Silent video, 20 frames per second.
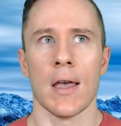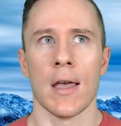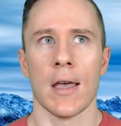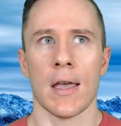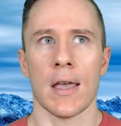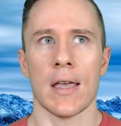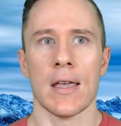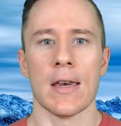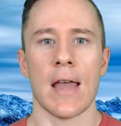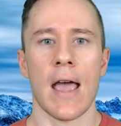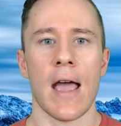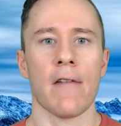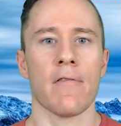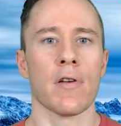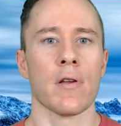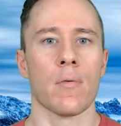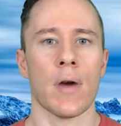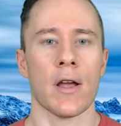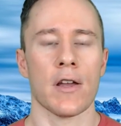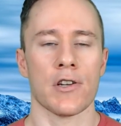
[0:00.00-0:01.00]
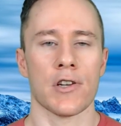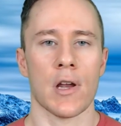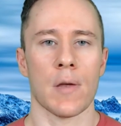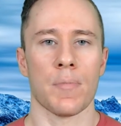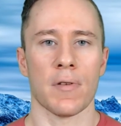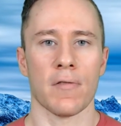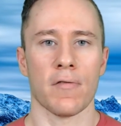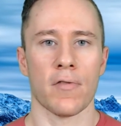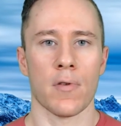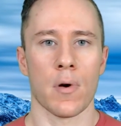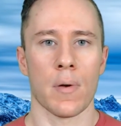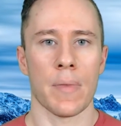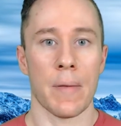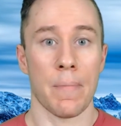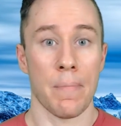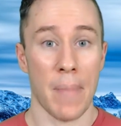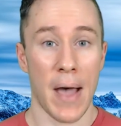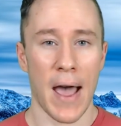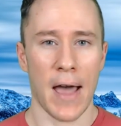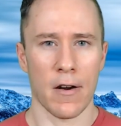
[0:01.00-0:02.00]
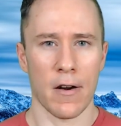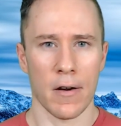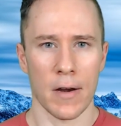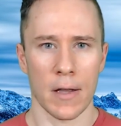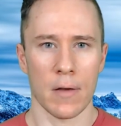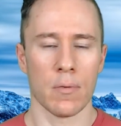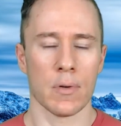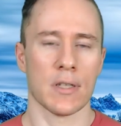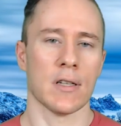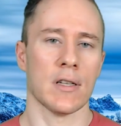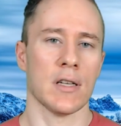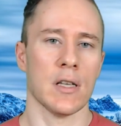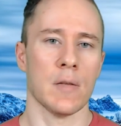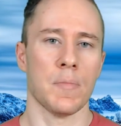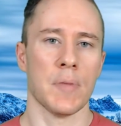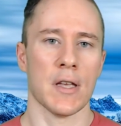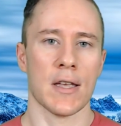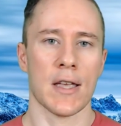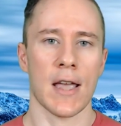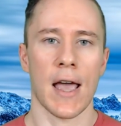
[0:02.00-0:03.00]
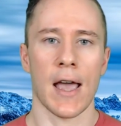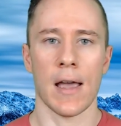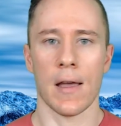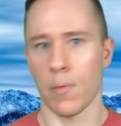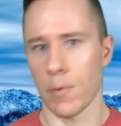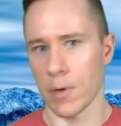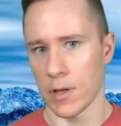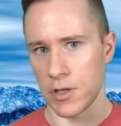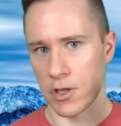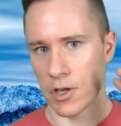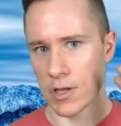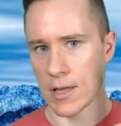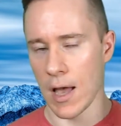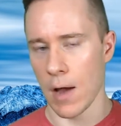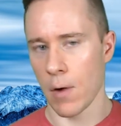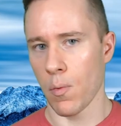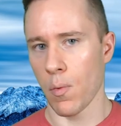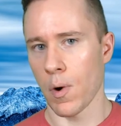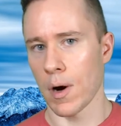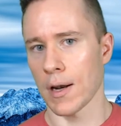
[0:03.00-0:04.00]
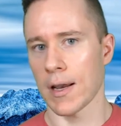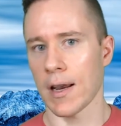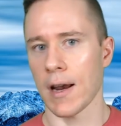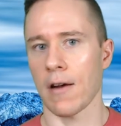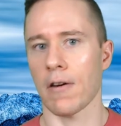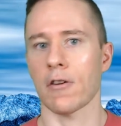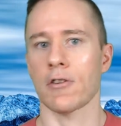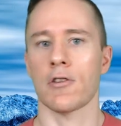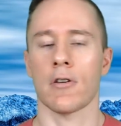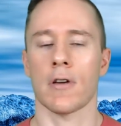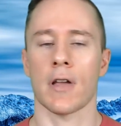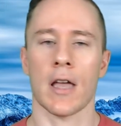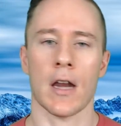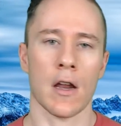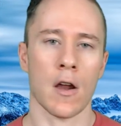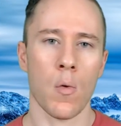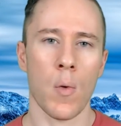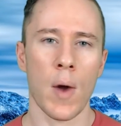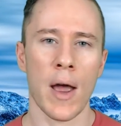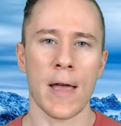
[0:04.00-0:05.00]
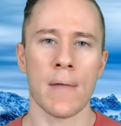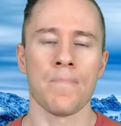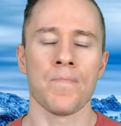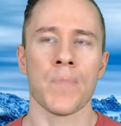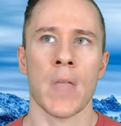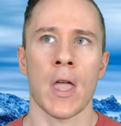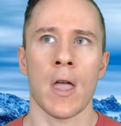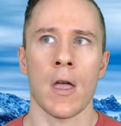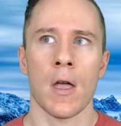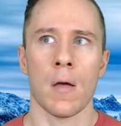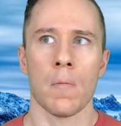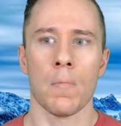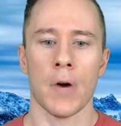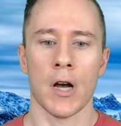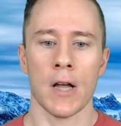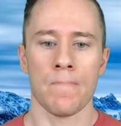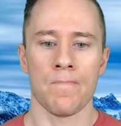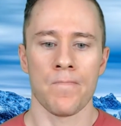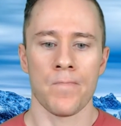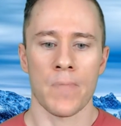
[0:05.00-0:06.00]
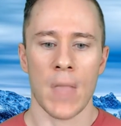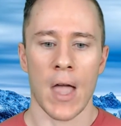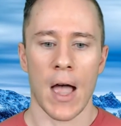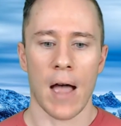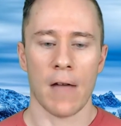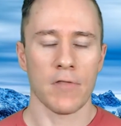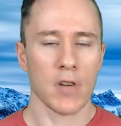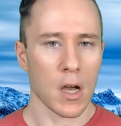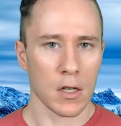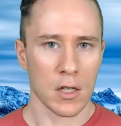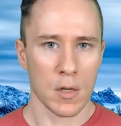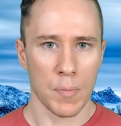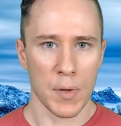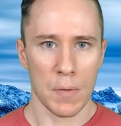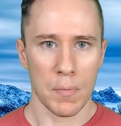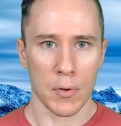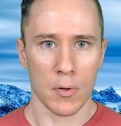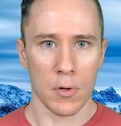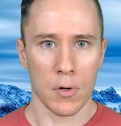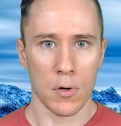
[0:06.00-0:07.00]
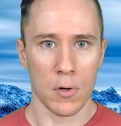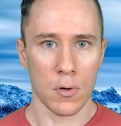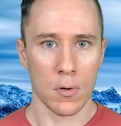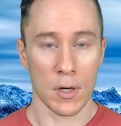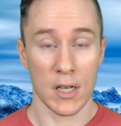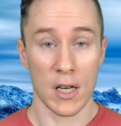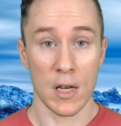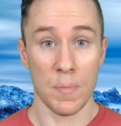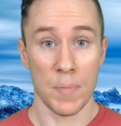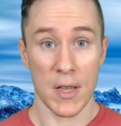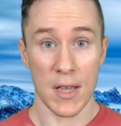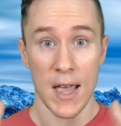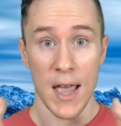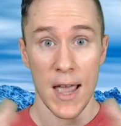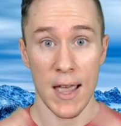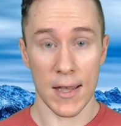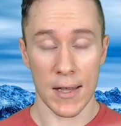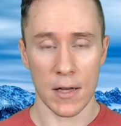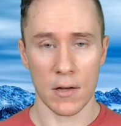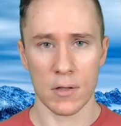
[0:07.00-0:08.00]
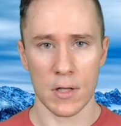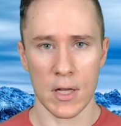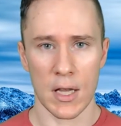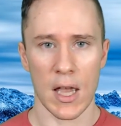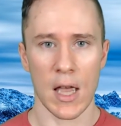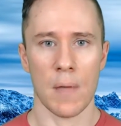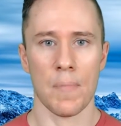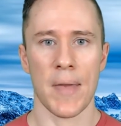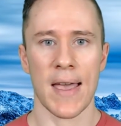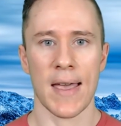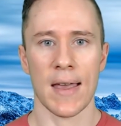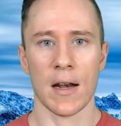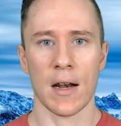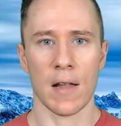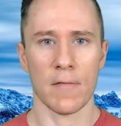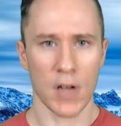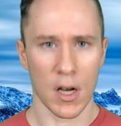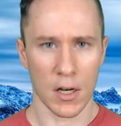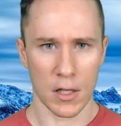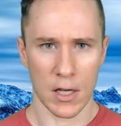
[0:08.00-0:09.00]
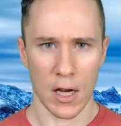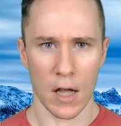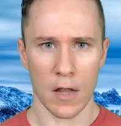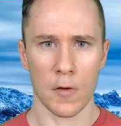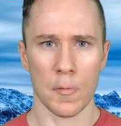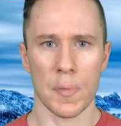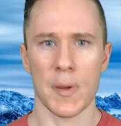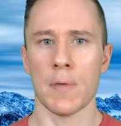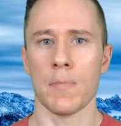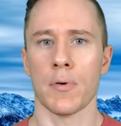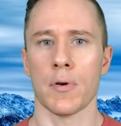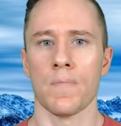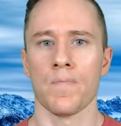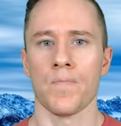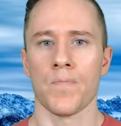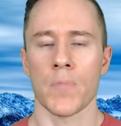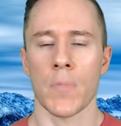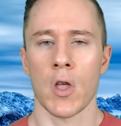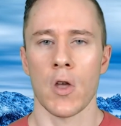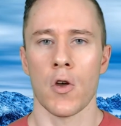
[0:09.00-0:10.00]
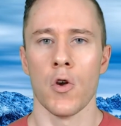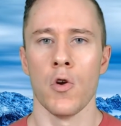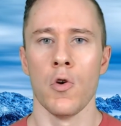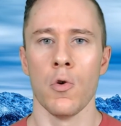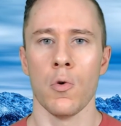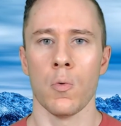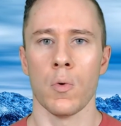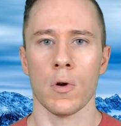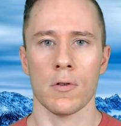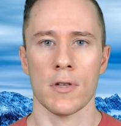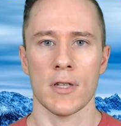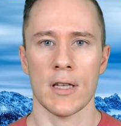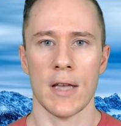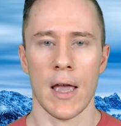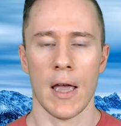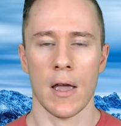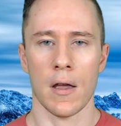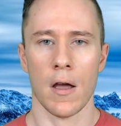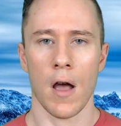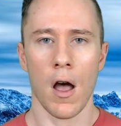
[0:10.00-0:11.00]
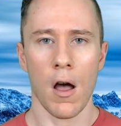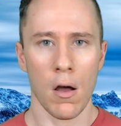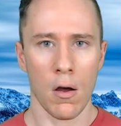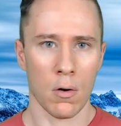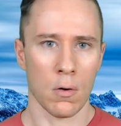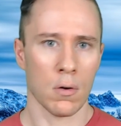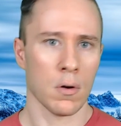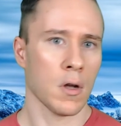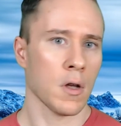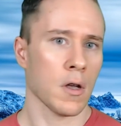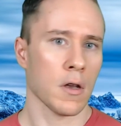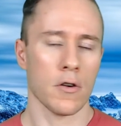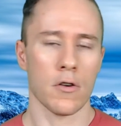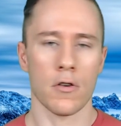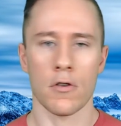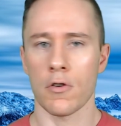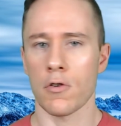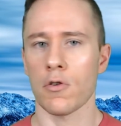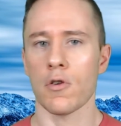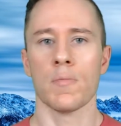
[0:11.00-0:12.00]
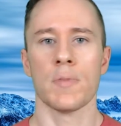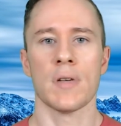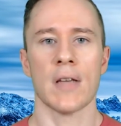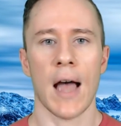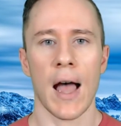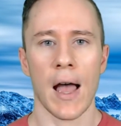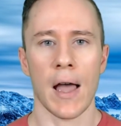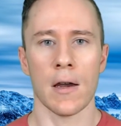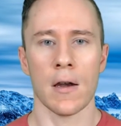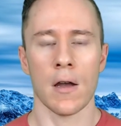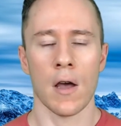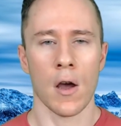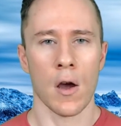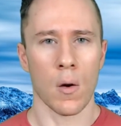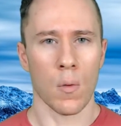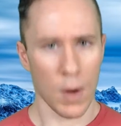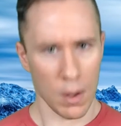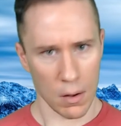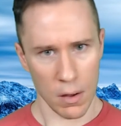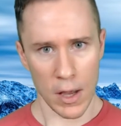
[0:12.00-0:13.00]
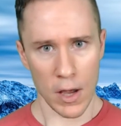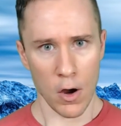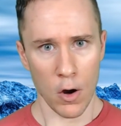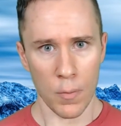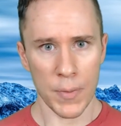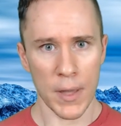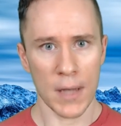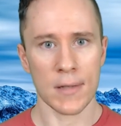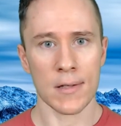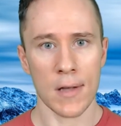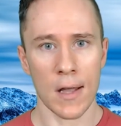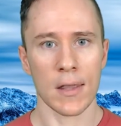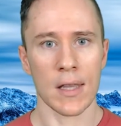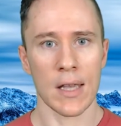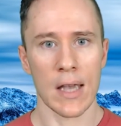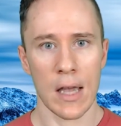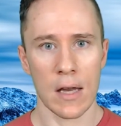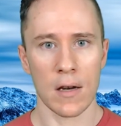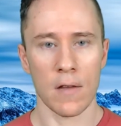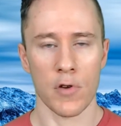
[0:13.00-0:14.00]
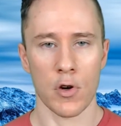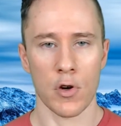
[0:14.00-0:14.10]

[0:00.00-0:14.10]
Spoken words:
every way, shape, and form that mattered, it was a TPK with just that one character getting away. But I've talked to people who a TPK kills the campaign, and I've talked to other people who will say, oh, your group died. Well, I hope that's not the end of your